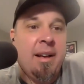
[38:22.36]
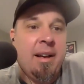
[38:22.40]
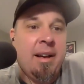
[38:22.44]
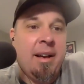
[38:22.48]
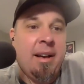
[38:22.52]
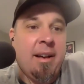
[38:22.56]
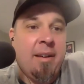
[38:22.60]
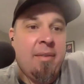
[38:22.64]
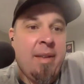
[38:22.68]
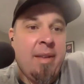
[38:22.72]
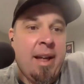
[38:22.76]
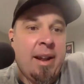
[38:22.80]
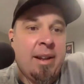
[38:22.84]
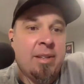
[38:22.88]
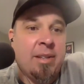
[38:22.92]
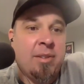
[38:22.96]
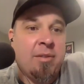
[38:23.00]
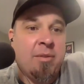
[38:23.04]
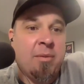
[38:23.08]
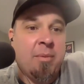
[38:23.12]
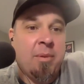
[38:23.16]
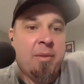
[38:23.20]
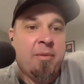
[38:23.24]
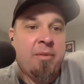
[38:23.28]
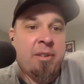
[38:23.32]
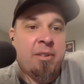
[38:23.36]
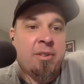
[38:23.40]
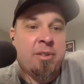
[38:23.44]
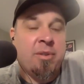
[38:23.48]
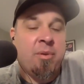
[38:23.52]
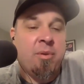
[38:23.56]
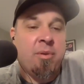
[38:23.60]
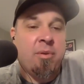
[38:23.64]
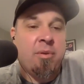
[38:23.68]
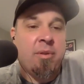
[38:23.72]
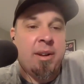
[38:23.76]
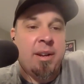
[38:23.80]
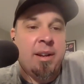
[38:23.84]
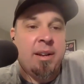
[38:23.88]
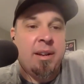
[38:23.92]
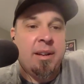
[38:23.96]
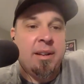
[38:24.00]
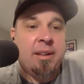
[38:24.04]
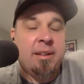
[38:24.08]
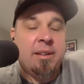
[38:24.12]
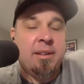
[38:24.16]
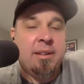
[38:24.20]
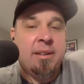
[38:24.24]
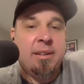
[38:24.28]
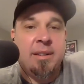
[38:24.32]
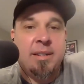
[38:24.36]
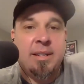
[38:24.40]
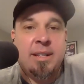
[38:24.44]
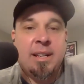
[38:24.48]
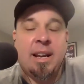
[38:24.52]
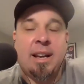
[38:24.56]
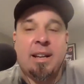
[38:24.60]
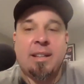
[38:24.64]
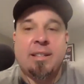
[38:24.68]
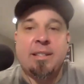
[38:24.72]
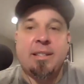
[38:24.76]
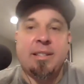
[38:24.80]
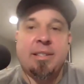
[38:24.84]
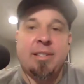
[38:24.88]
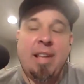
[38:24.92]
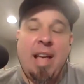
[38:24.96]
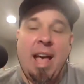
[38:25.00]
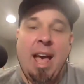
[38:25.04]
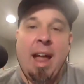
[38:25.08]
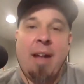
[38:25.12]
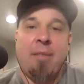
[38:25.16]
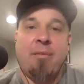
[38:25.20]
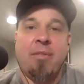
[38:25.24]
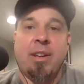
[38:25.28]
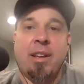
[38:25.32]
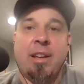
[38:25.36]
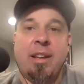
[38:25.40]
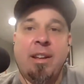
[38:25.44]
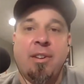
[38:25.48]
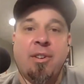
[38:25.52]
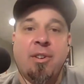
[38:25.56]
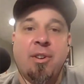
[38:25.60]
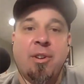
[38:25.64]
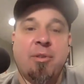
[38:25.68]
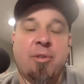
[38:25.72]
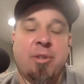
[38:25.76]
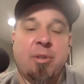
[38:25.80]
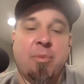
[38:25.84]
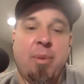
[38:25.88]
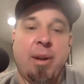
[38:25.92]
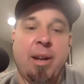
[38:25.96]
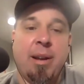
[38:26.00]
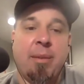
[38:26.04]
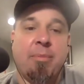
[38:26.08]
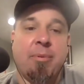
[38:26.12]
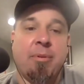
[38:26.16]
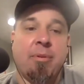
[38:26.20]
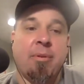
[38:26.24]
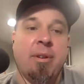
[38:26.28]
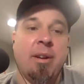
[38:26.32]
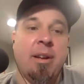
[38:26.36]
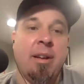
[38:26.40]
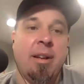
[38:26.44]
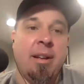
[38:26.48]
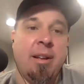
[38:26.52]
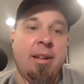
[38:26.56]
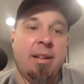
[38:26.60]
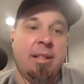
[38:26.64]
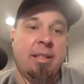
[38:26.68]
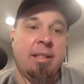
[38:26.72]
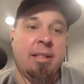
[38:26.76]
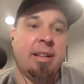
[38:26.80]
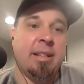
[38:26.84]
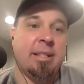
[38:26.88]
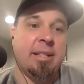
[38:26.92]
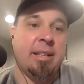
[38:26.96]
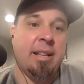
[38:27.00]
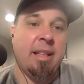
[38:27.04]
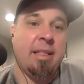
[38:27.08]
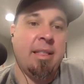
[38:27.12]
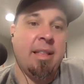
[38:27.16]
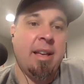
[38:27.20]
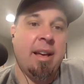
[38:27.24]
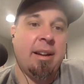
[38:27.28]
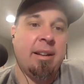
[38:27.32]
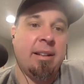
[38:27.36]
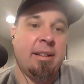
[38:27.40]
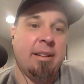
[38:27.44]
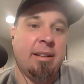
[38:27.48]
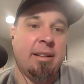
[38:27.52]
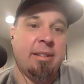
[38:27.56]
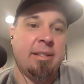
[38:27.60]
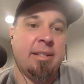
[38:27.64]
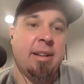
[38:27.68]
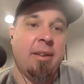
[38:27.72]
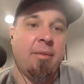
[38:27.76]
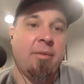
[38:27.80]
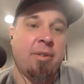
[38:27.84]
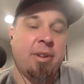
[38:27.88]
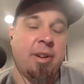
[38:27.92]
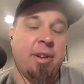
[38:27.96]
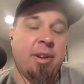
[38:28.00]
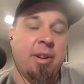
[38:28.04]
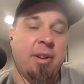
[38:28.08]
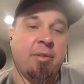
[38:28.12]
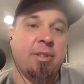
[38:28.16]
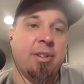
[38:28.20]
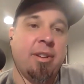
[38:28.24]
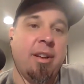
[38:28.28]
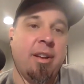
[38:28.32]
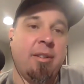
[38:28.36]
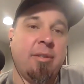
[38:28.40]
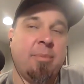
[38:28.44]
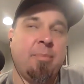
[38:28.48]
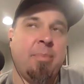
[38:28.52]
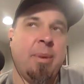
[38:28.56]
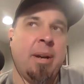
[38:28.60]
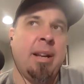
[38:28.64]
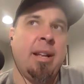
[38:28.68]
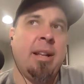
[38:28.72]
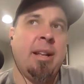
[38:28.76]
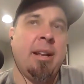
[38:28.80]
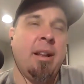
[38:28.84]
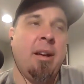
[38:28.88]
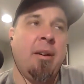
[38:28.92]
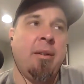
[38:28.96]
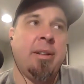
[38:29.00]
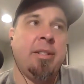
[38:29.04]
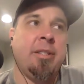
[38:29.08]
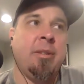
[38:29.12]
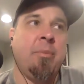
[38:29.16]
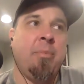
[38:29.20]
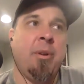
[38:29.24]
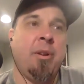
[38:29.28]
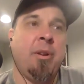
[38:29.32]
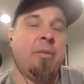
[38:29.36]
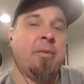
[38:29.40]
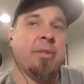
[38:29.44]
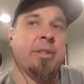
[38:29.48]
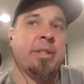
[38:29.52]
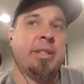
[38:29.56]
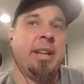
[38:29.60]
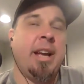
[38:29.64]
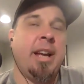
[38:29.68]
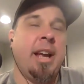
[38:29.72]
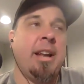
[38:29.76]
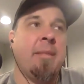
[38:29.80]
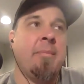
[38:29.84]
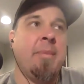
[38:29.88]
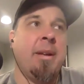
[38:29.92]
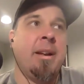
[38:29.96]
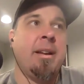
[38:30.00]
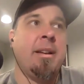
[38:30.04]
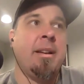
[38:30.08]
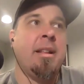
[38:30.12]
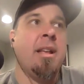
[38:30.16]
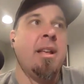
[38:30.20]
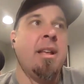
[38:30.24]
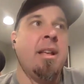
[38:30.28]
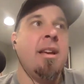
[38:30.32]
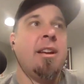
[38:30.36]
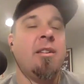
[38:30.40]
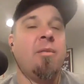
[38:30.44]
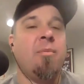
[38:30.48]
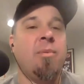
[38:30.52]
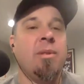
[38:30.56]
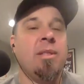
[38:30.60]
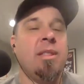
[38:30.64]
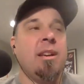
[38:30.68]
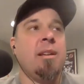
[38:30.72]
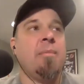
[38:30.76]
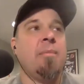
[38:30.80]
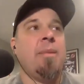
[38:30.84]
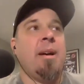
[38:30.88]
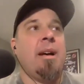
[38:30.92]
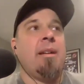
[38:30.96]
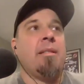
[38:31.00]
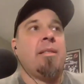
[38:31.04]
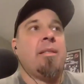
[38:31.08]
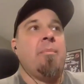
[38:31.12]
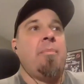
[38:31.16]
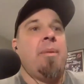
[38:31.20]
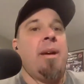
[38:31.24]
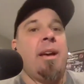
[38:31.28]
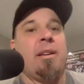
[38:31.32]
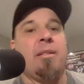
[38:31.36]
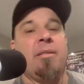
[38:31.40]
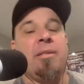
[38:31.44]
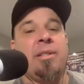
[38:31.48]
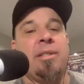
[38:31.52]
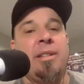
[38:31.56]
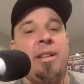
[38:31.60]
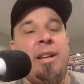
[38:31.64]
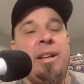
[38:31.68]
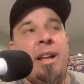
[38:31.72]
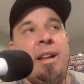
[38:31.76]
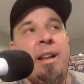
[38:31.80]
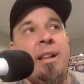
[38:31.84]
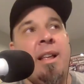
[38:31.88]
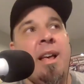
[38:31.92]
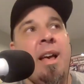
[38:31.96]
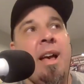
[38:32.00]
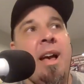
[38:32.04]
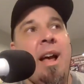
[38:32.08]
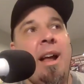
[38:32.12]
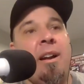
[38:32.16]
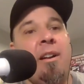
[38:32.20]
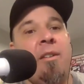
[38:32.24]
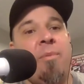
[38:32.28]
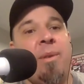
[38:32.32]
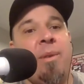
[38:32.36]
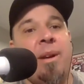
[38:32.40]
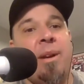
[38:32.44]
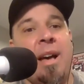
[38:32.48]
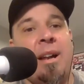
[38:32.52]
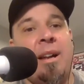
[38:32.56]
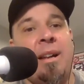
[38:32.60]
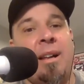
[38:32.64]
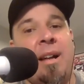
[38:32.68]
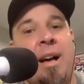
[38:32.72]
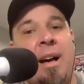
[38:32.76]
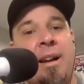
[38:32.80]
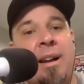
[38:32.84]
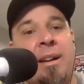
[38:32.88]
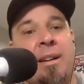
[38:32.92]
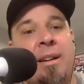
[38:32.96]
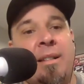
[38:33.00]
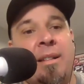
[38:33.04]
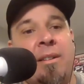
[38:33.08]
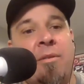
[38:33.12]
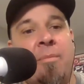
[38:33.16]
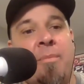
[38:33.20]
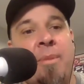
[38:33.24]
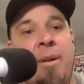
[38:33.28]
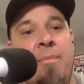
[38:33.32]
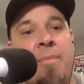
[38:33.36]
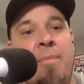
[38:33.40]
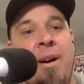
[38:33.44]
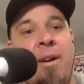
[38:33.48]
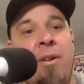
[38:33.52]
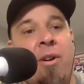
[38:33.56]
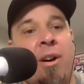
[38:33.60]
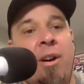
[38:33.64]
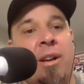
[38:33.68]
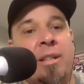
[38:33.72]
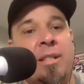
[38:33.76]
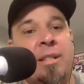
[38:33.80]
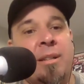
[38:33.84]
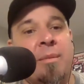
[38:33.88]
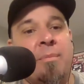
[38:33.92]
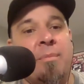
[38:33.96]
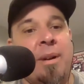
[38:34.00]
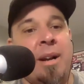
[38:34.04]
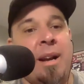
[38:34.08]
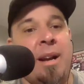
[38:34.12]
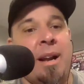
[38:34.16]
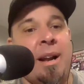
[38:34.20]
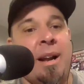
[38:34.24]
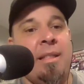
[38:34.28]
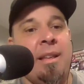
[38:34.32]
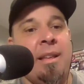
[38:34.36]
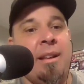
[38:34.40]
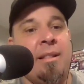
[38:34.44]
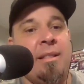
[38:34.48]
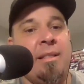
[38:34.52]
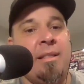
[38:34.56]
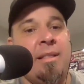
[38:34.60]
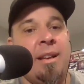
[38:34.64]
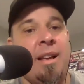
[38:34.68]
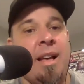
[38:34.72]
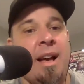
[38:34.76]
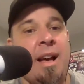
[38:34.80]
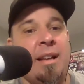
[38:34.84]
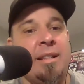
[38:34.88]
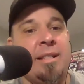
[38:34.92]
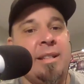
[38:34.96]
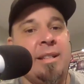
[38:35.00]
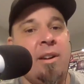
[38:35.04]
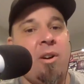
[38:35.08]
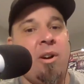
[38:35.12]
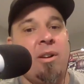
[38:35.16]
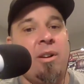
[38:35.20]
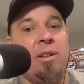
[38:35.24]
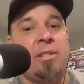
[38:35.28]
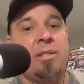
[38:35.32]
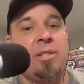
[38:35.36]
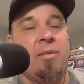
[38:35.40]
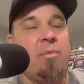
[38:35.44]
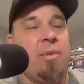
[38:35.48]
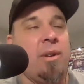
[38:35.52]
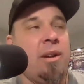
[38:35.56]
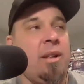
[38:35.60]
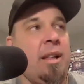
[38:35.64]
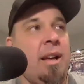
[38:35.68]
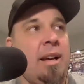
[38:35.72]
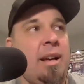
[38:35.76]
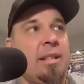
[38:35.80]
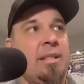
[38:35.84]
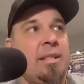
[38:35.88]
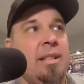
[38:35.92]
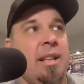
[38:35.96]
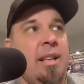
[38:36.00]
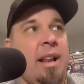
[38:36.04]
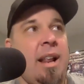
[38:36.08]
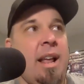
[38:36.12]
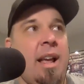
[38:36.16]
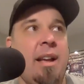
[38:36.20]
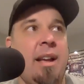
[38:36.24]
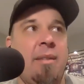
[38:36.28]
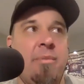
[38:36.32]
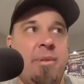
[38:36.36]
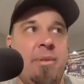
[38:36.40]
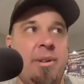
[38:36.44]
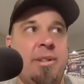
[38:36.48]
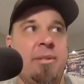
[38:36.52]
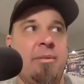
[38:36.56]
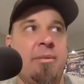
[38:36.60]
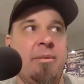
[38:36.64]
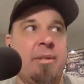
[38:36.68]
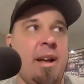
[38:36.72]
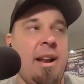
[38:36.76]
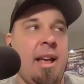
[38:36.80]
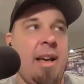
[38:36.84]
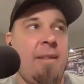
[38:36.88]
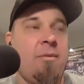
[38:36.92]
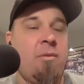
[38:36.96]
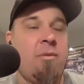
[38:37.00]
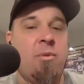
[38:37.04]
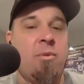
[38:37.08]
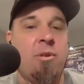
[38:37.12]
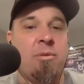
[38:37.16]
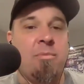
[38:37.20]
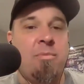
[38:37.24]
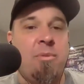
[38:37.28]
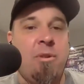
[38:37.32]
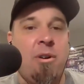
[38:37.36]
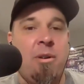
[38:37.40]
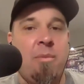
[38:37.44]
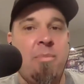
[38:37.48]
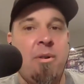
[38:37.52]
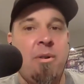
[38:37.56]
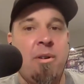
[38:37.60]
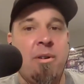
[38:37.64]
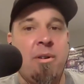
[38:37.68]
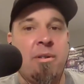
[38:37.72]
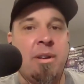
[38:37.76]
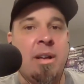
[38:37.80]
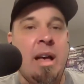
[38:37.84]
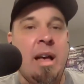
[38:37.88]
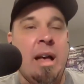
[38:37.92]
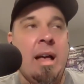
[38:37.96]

Uh, that is from the Victoria, Texas Advocate newspaper they said that uh, several years ago. But it, no, it's a beautiful stadium. And you know, one thing about the Pecos League, and I know we got on a little bit about Austin, but I think the guys at Austin realized that hey, we do kind of have a weird ballpark,